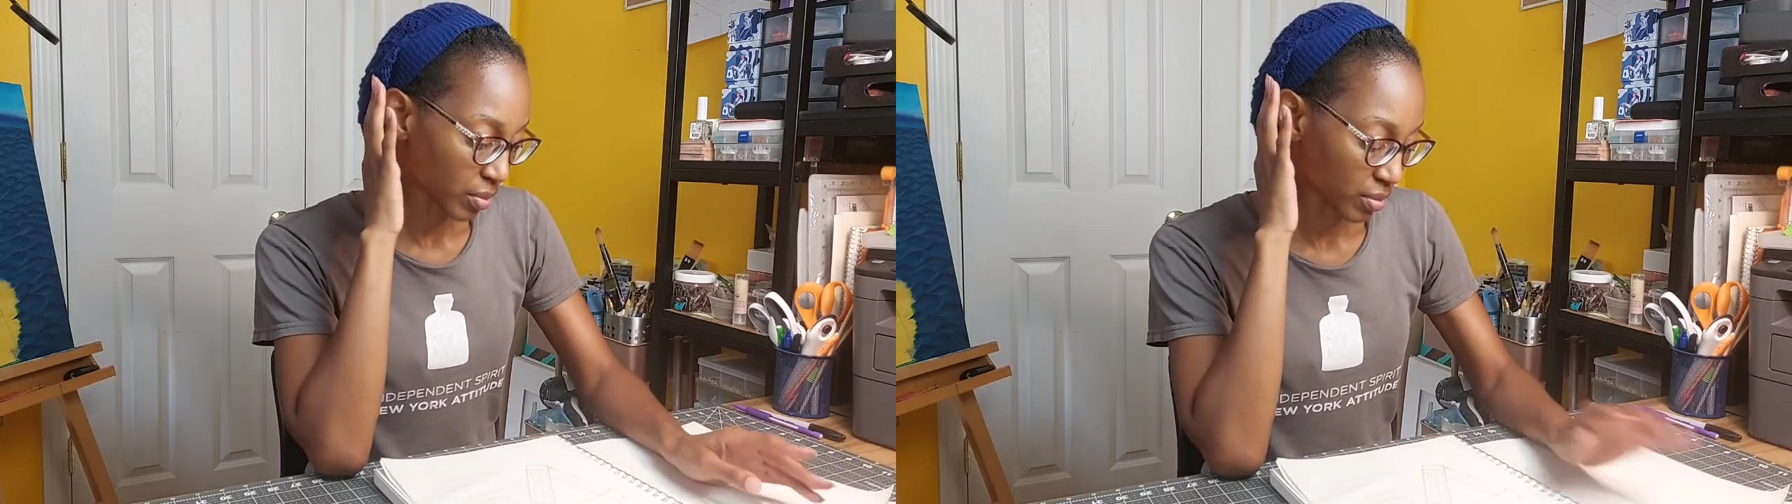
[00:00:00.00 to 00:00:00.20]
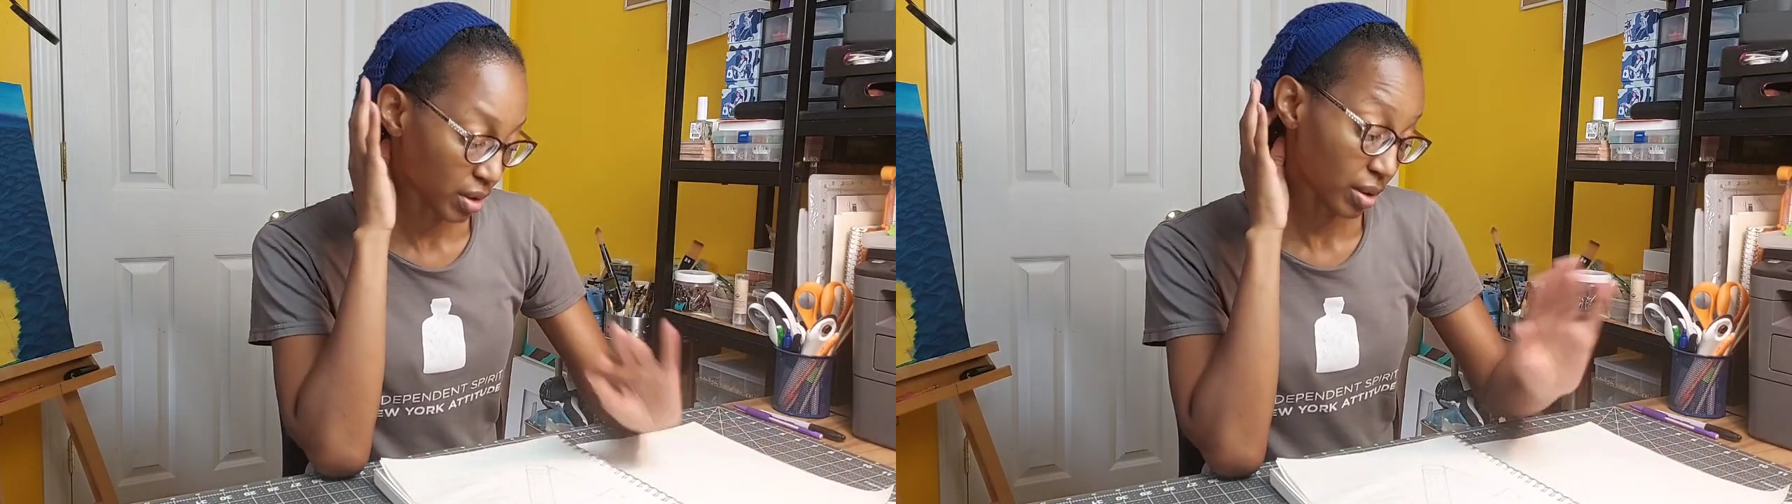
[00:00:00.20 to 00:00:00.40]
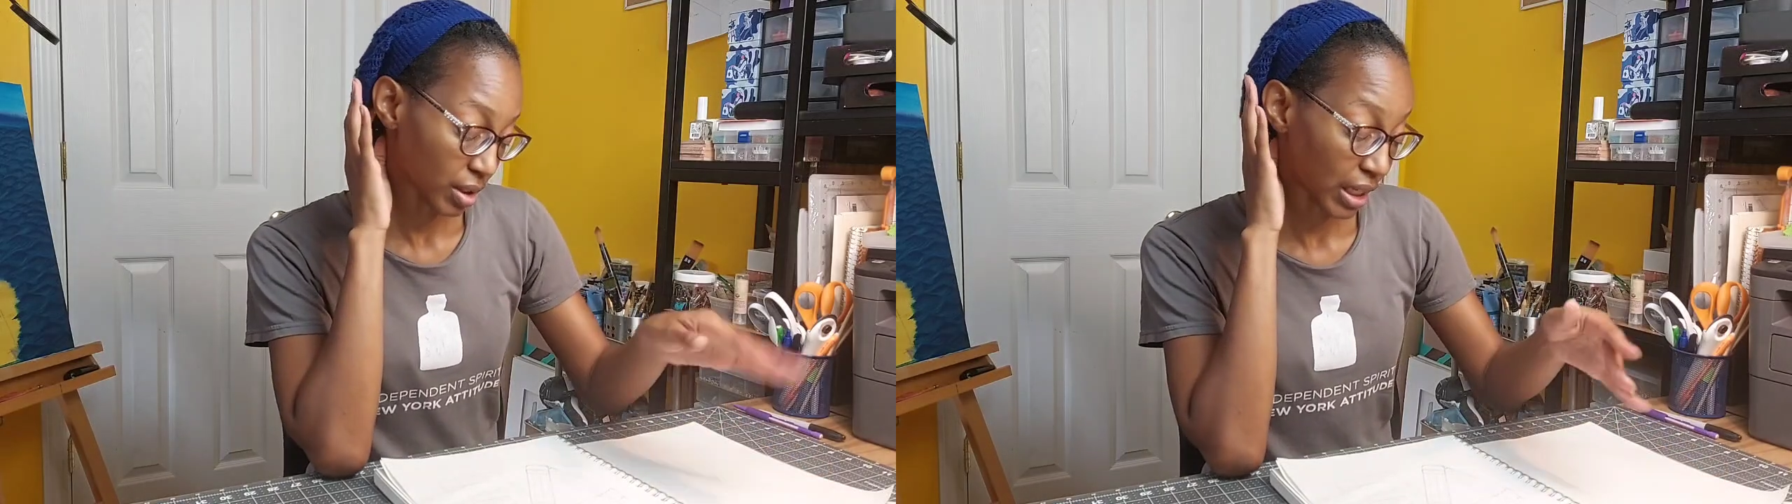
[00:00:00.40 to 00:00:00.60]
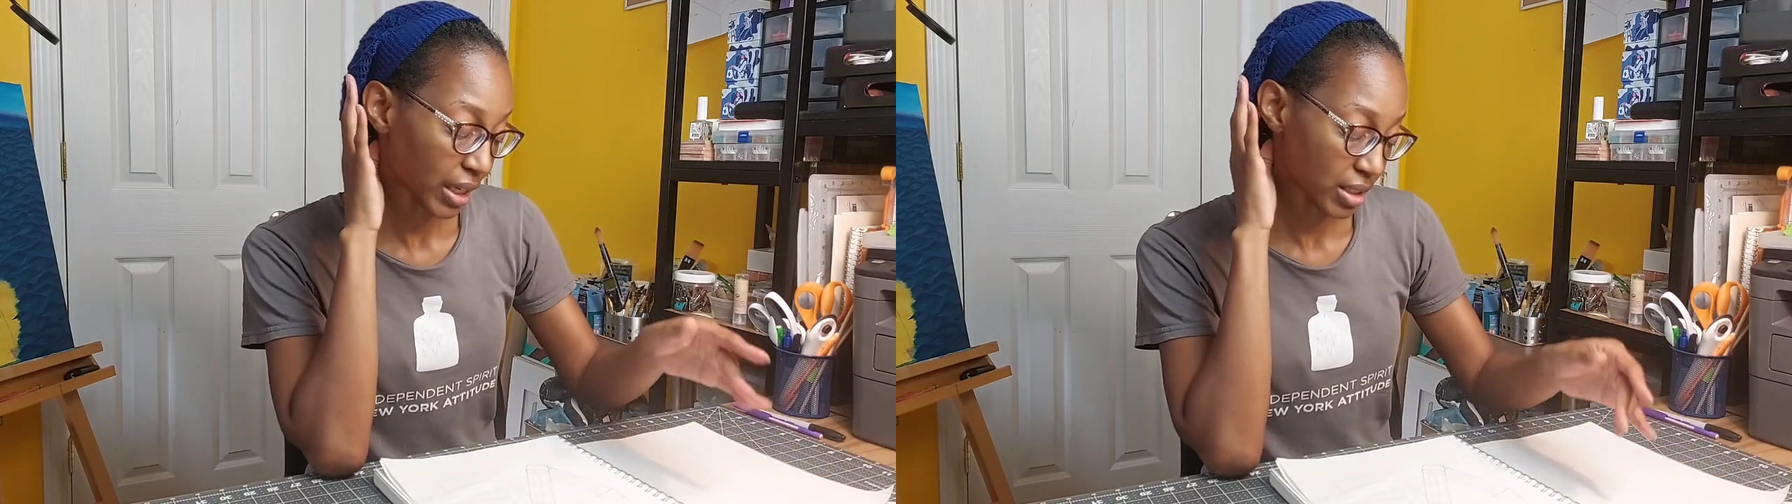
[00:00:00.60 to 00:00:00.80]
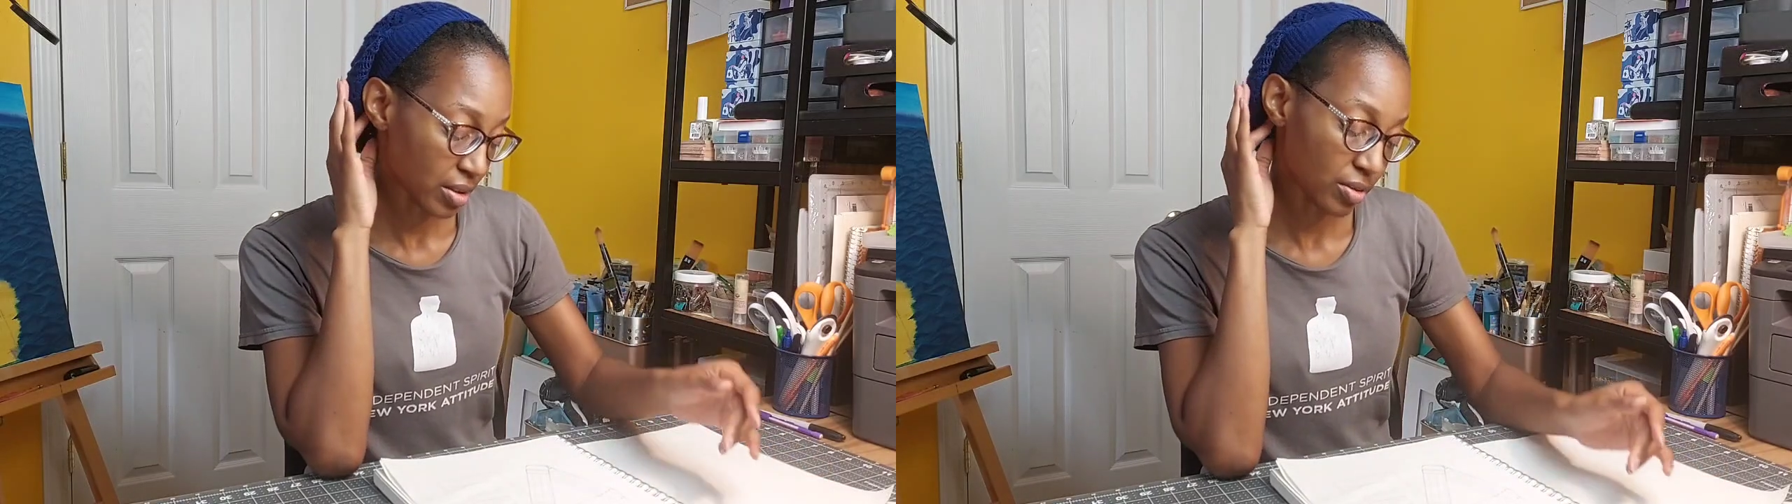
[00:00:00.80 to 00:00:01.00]
the
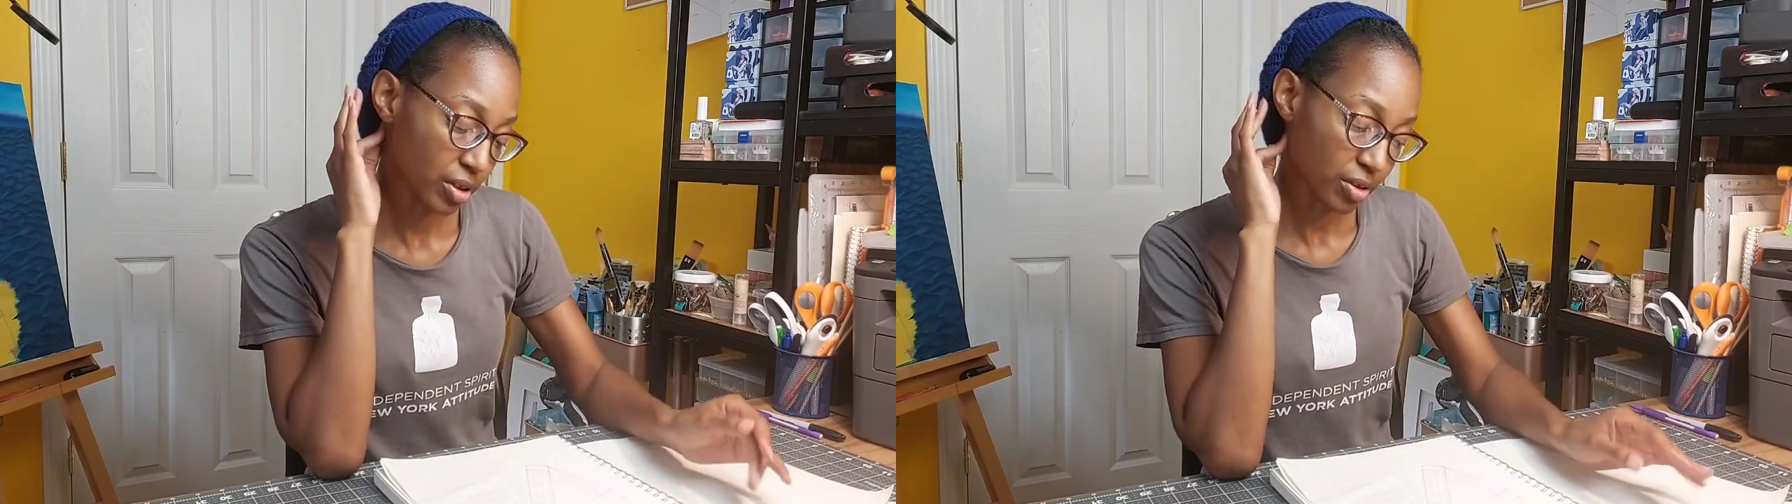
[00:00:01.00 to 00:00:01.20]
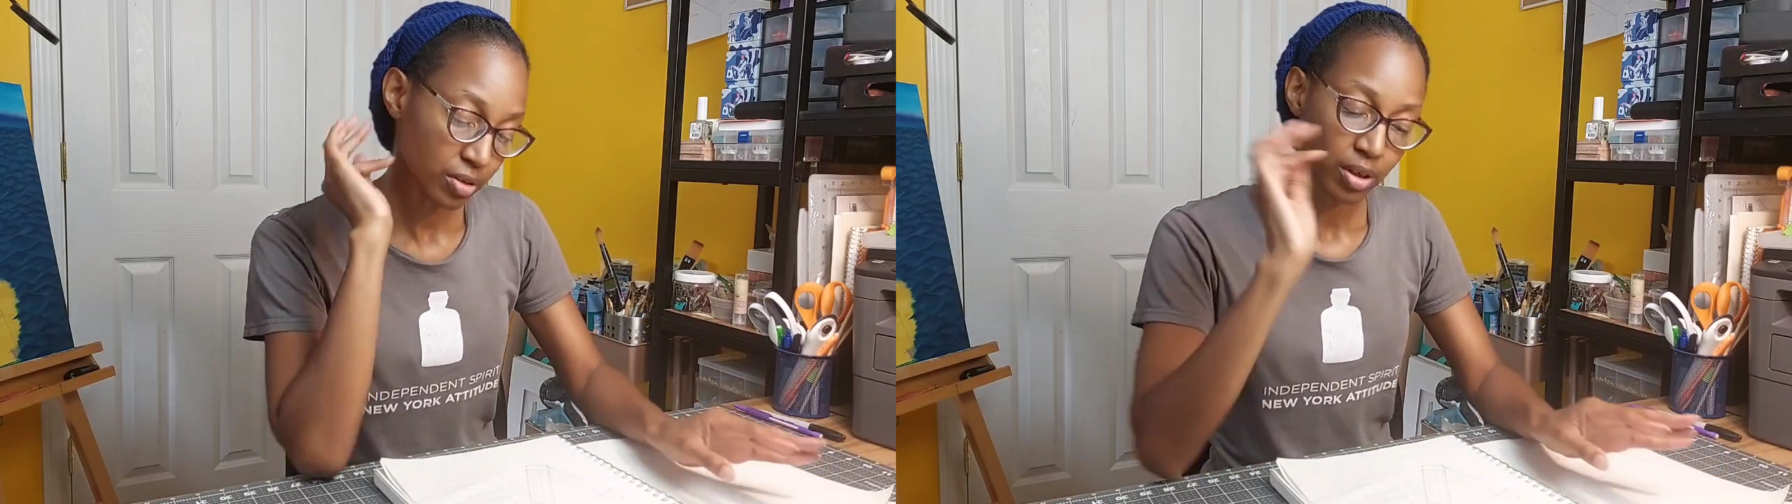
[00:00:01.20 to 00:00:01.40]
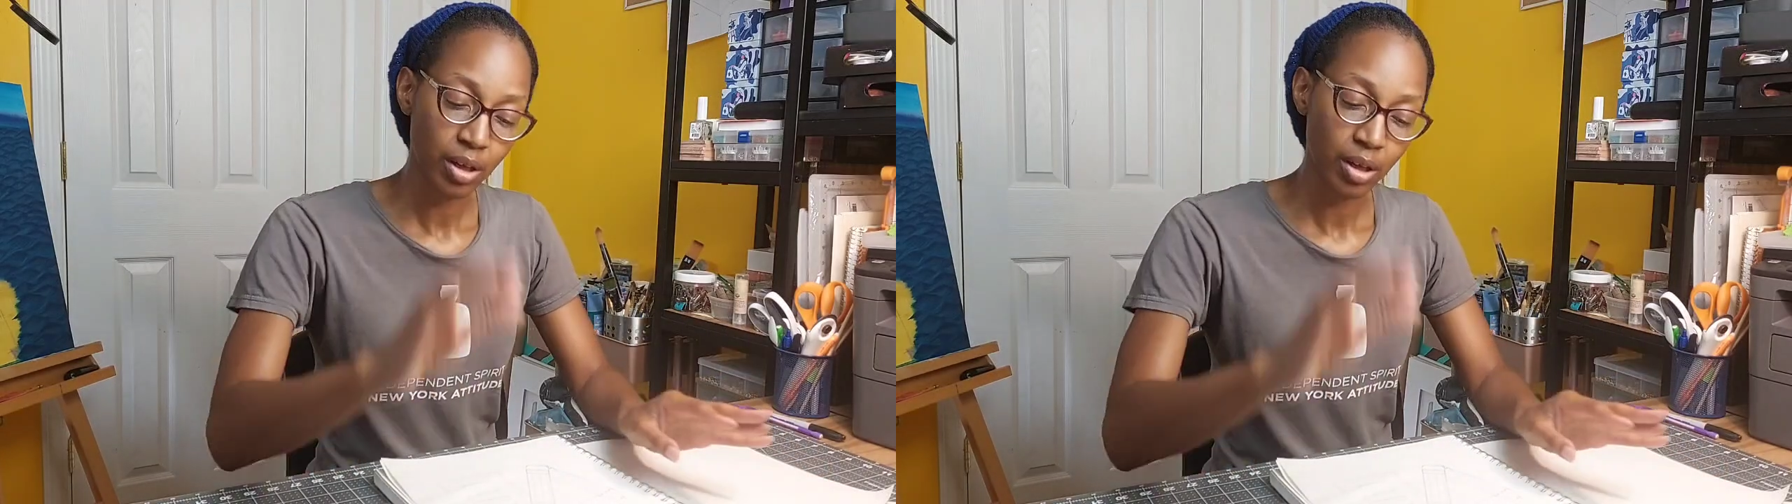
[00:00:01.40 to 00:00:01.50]
client's logo